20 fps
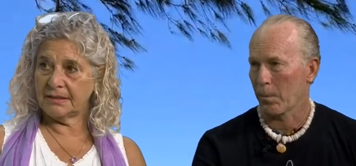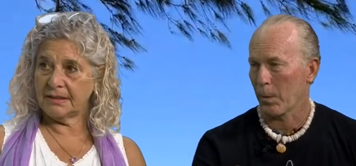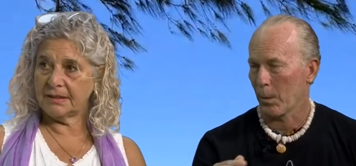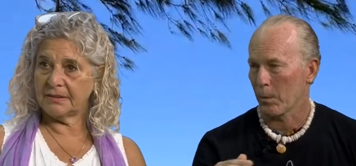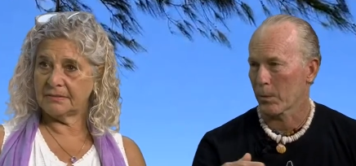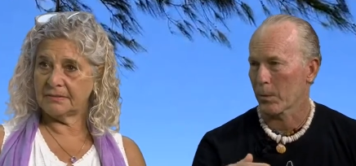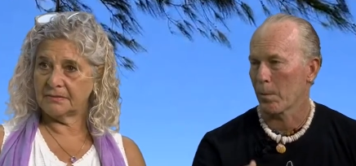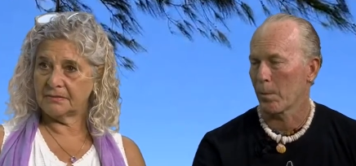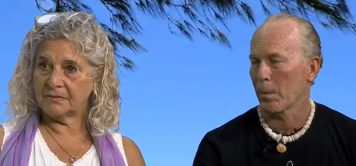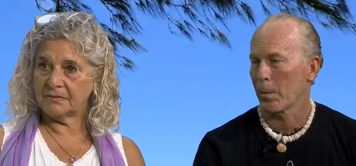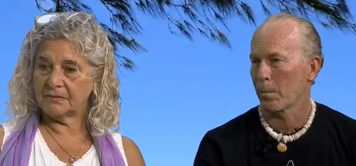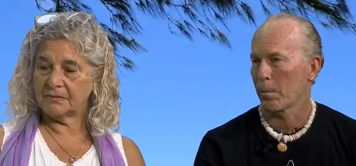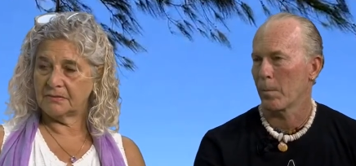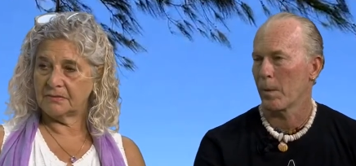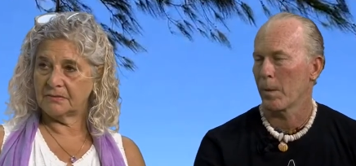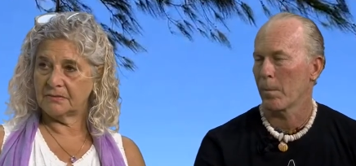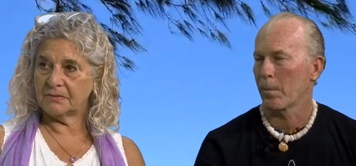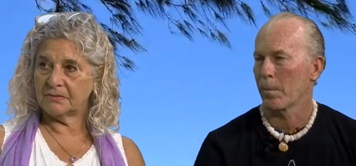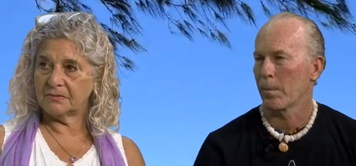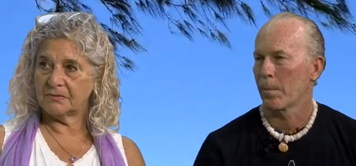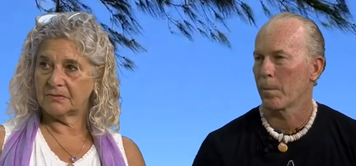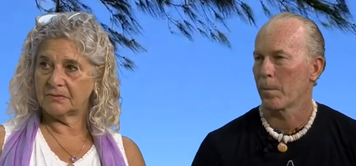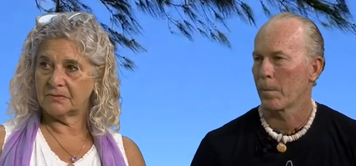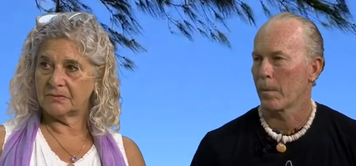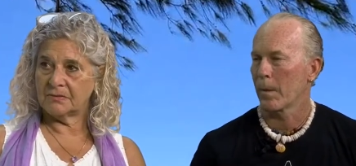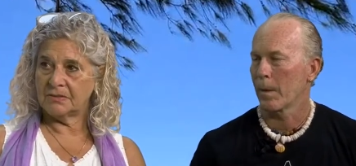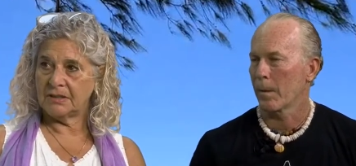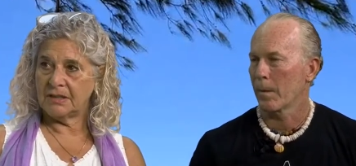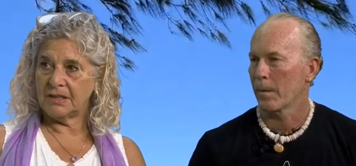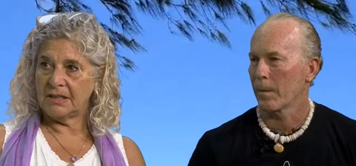Speaker 1: post them and, and-
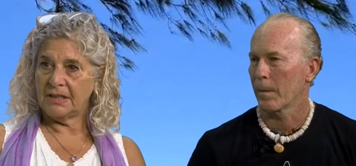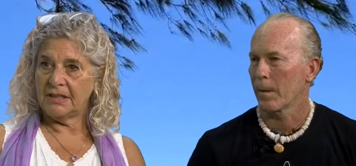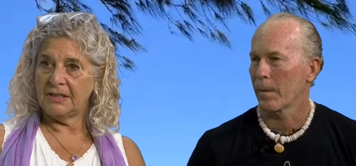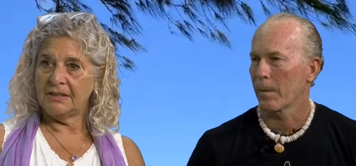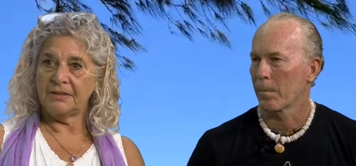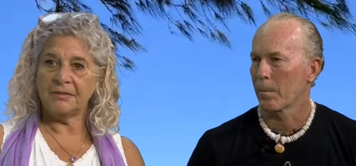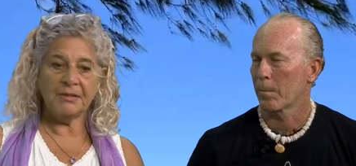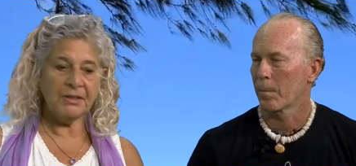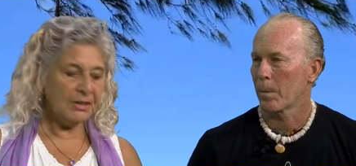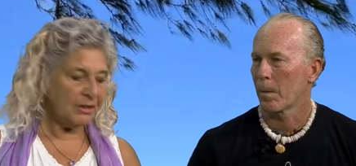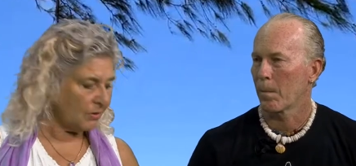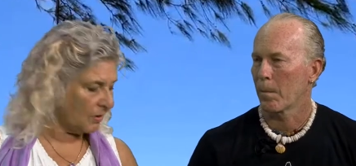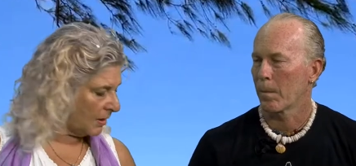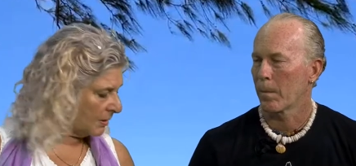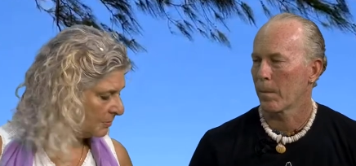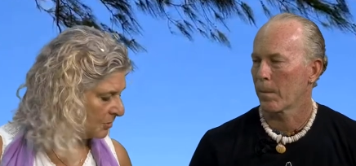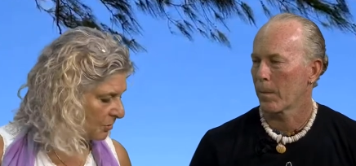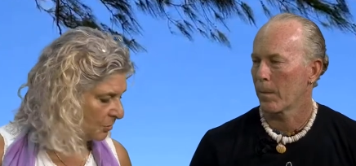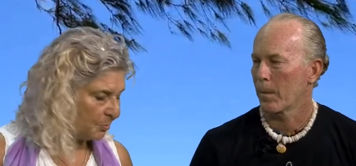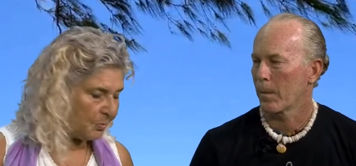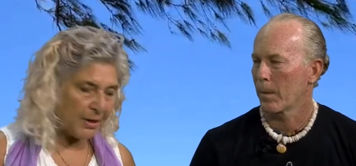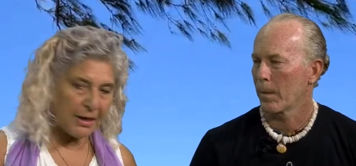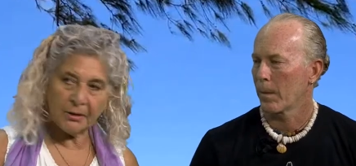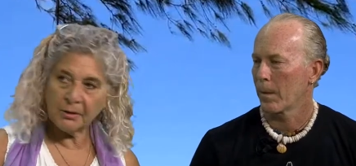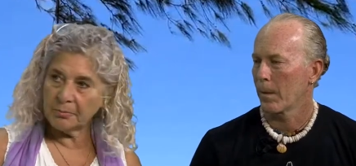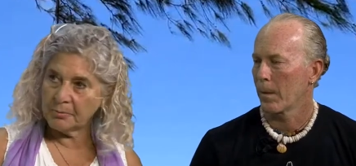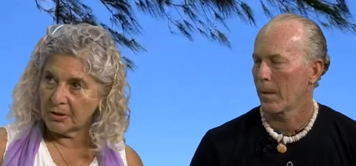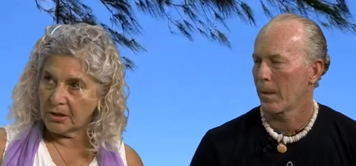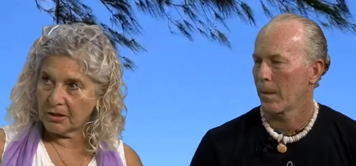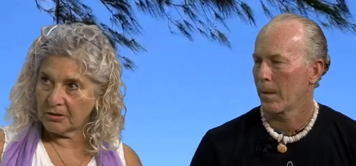and, and
Speaker 2: You know, I'm so
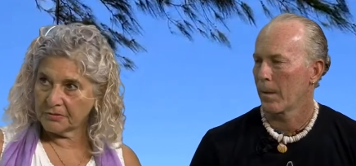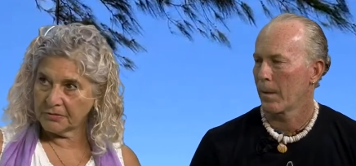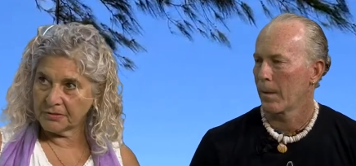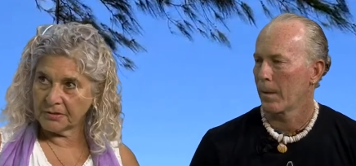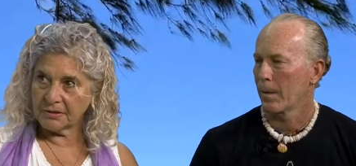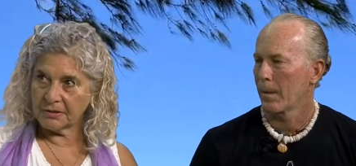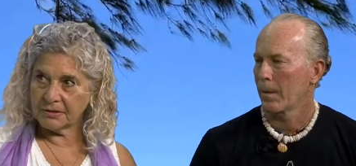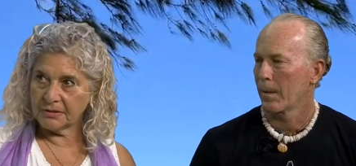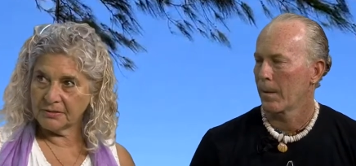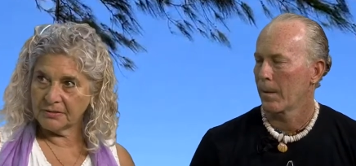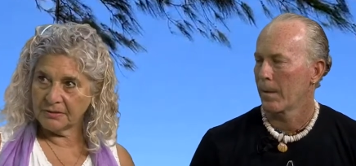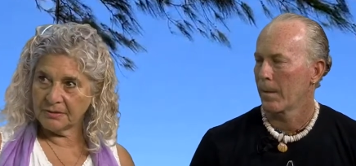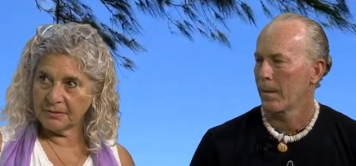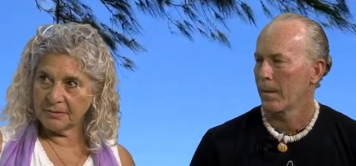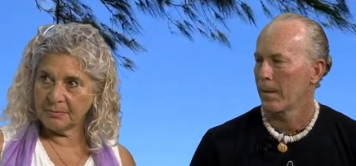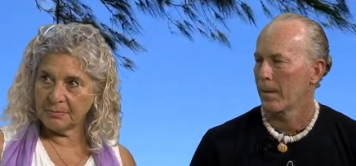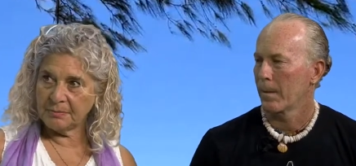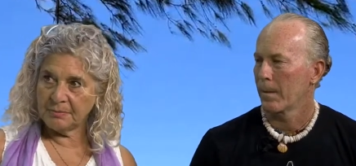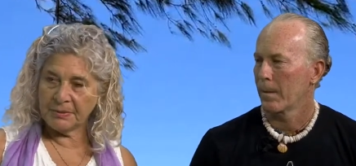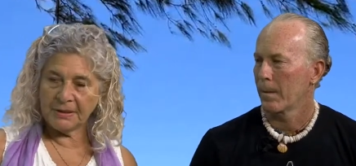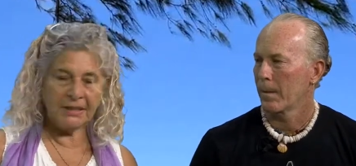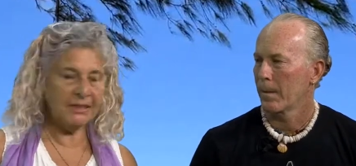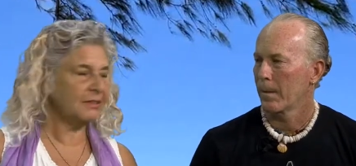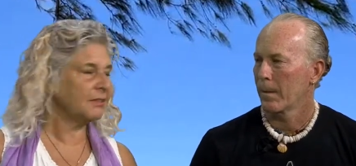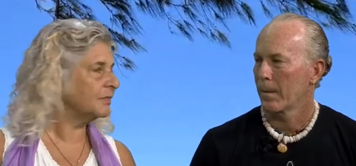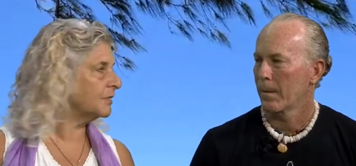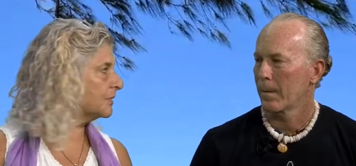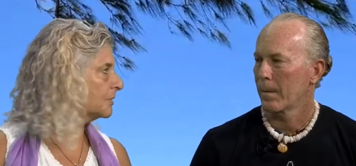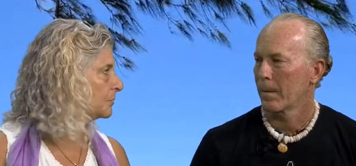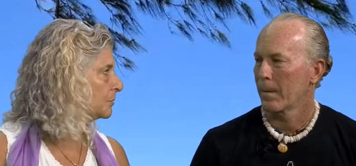proud of Paul for uh,
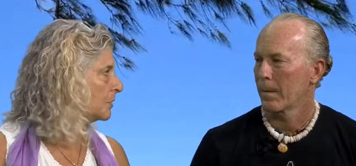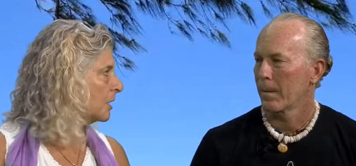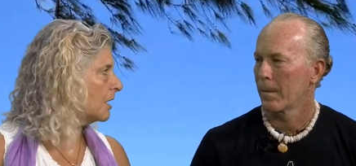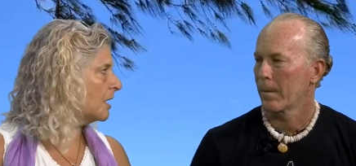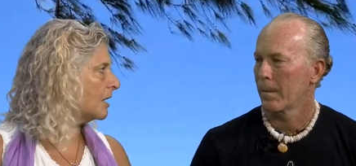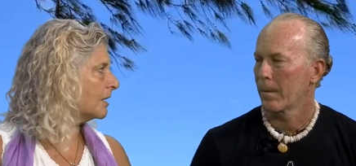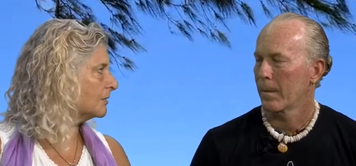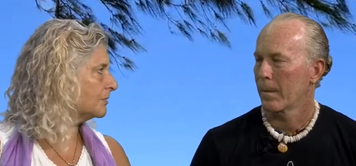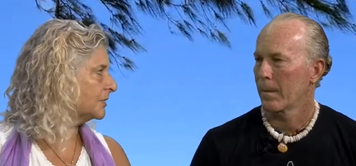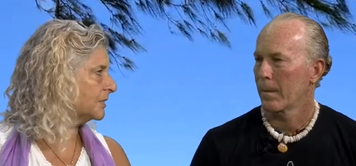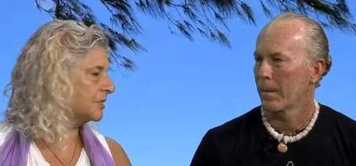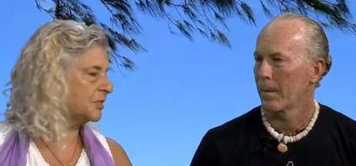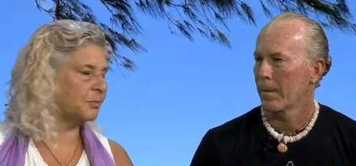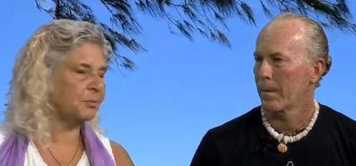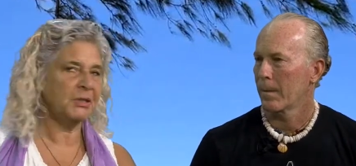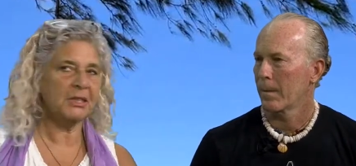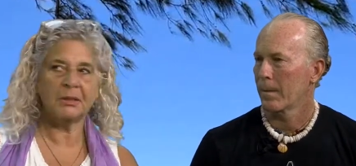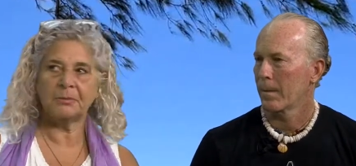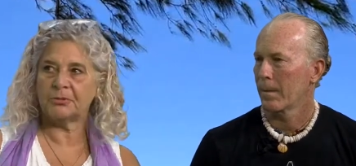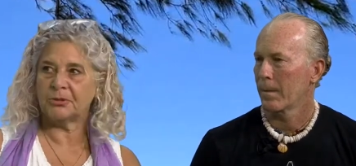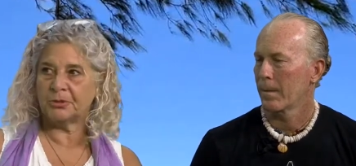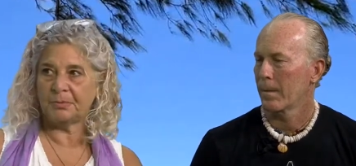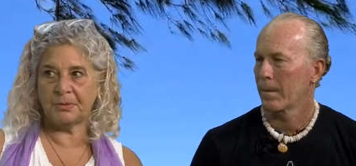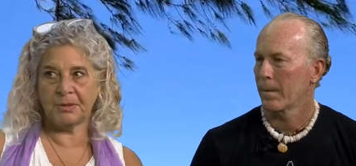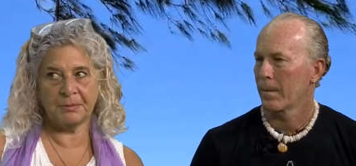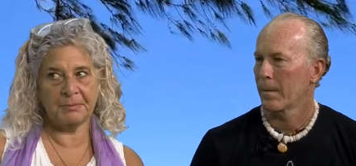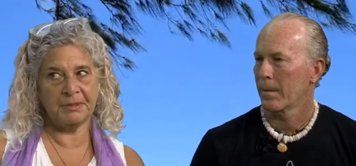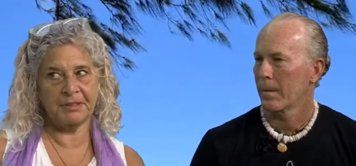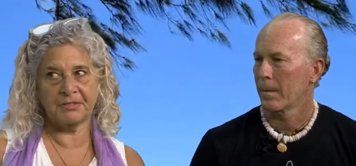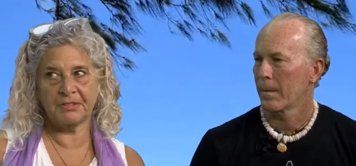being the rock for this meetup group.
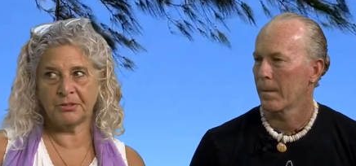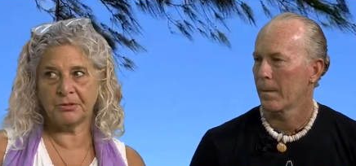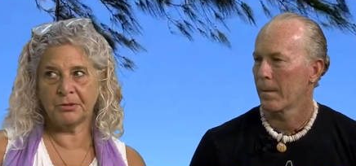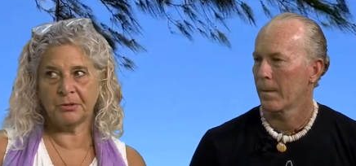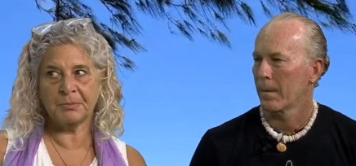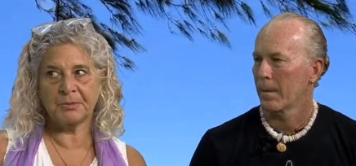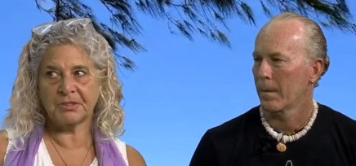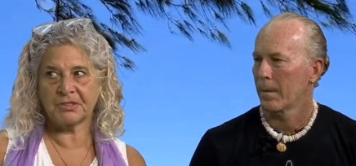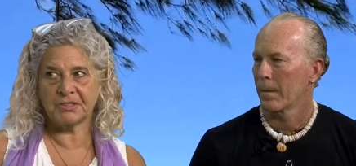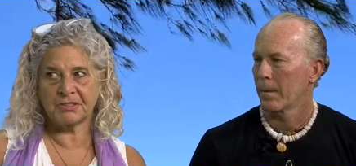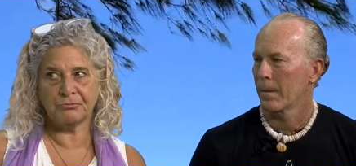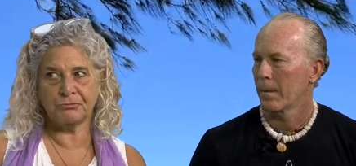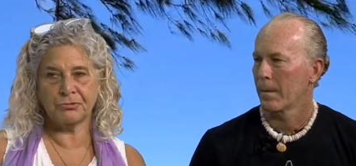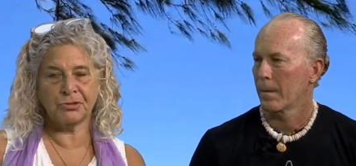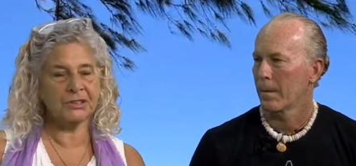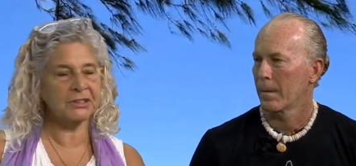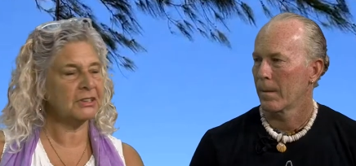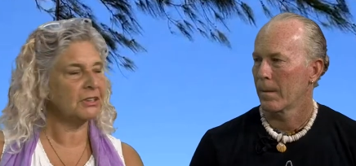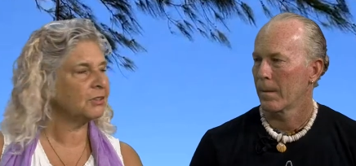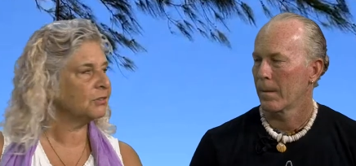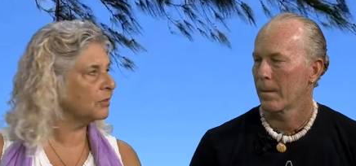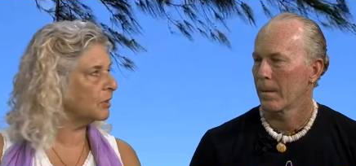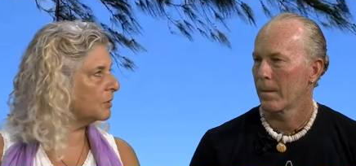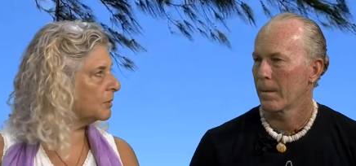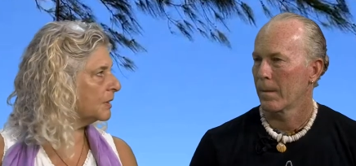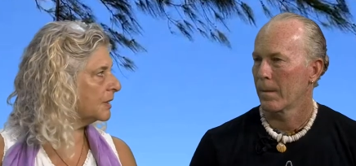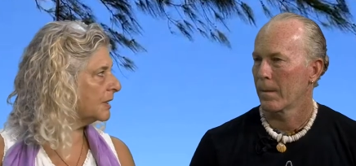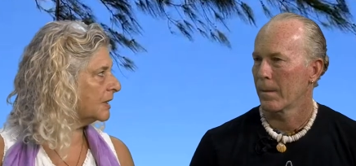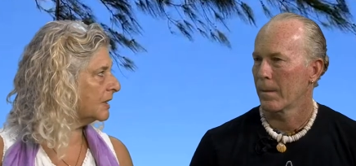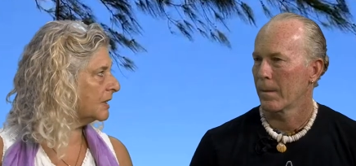I mean, the group is really
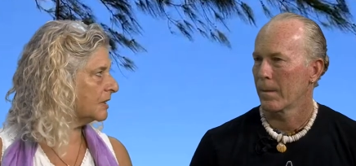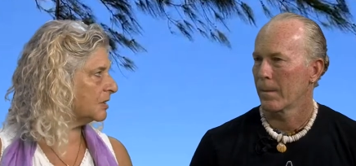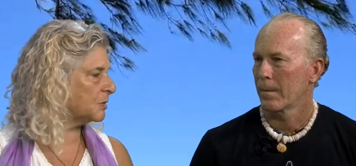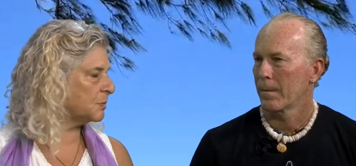growing, and he's